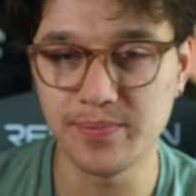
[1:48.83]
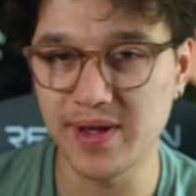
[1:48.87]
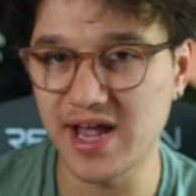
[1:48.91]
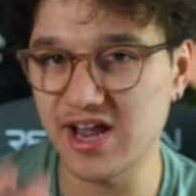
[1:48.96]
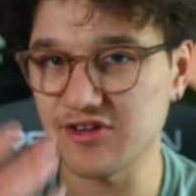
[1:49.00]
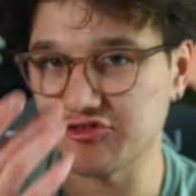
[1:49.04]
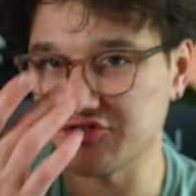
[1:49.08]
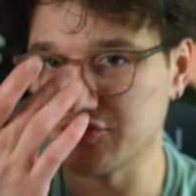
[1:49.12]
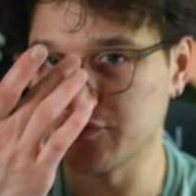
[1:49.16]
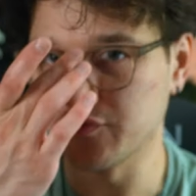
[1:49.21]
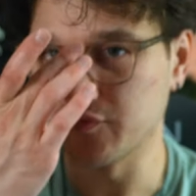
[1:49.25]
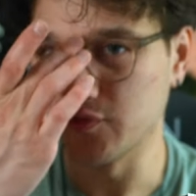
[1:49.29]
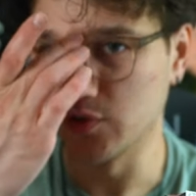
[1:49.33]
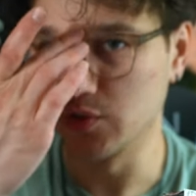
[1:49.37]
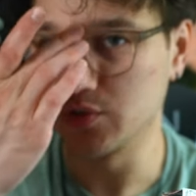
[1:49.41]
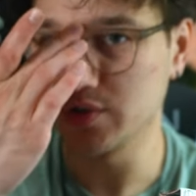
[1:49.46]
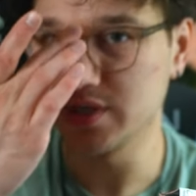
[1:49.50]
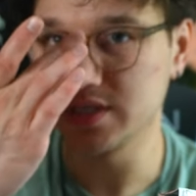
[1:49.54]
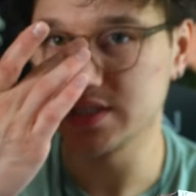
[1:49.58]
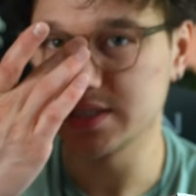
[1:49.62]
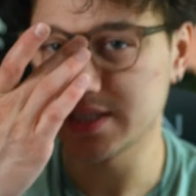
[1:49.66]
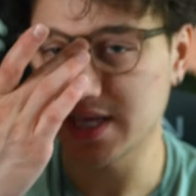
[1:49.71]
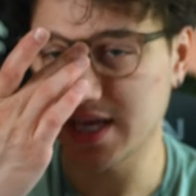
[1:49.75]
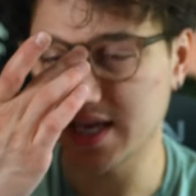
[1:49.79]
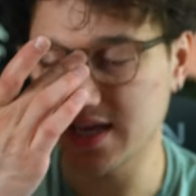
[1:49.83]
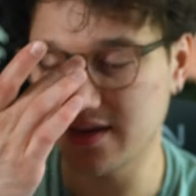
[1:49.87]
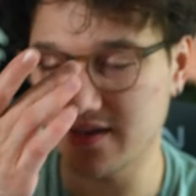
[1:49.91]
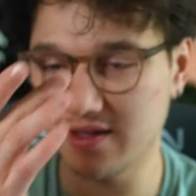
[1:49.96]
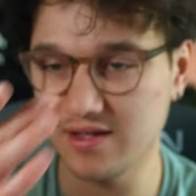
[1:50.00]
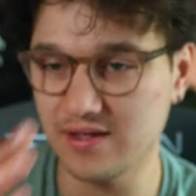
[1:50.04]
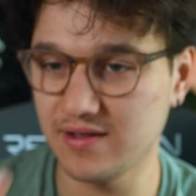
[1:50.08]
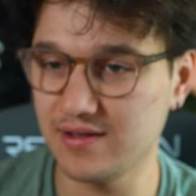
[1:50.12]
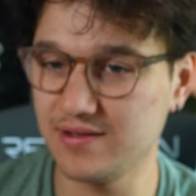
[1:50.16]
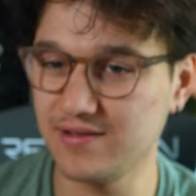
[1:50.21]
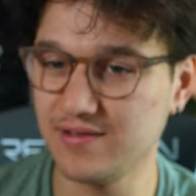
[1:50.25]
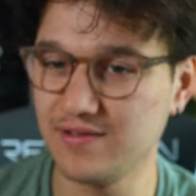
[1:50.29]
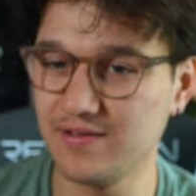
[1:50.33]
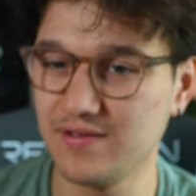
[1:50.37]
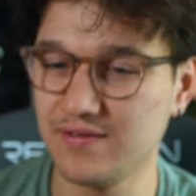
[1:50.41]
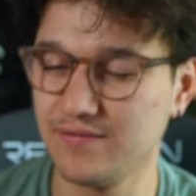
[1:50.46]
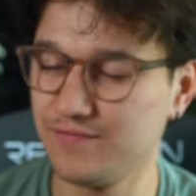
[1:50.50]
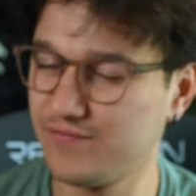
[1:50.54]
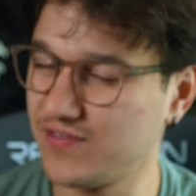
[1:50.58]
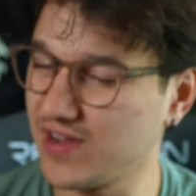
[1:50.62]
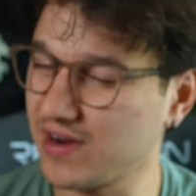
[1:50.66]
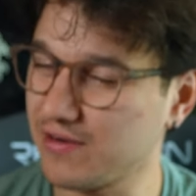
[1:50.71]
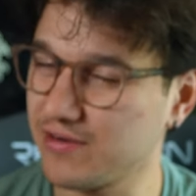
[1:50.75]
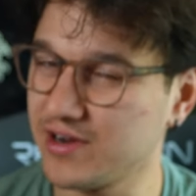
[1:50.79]
Passion fruit is a
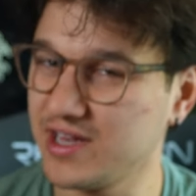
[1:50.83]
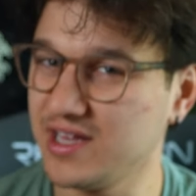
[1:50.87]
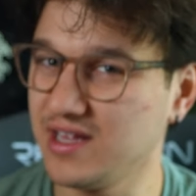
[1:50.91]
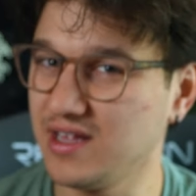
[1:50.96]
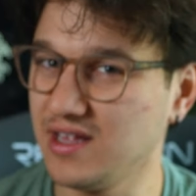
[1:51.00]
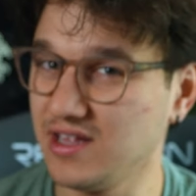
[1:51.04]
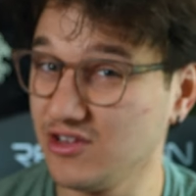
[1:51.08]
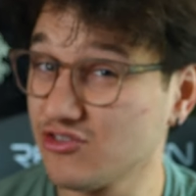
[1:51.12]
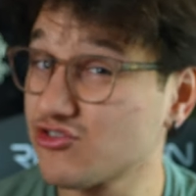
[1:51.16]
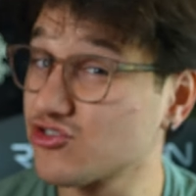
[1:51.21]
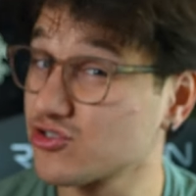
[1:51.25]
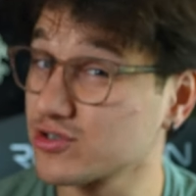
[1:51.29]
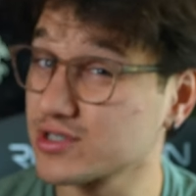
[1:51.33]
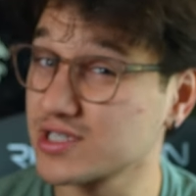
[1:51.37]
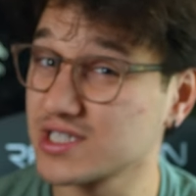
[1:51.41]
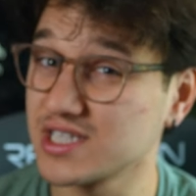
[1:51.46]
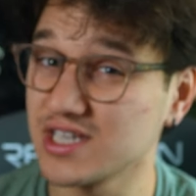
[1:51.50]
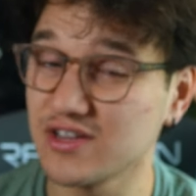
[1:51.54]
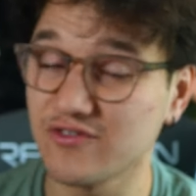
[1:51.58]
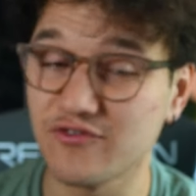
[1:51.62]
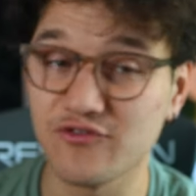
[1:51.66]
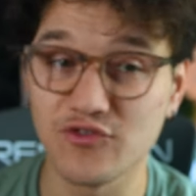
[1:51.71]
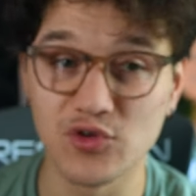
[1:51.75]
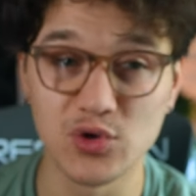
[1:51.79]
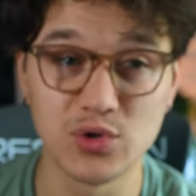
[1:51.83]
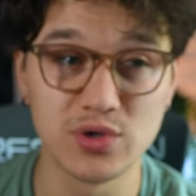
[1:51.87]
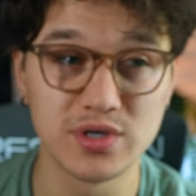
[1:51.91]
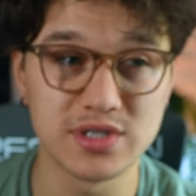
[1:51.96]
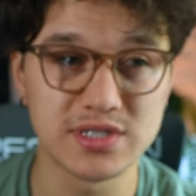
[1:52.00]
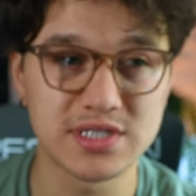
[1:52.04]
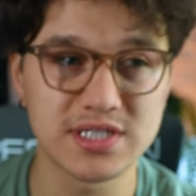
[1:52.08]
very interesting fruit.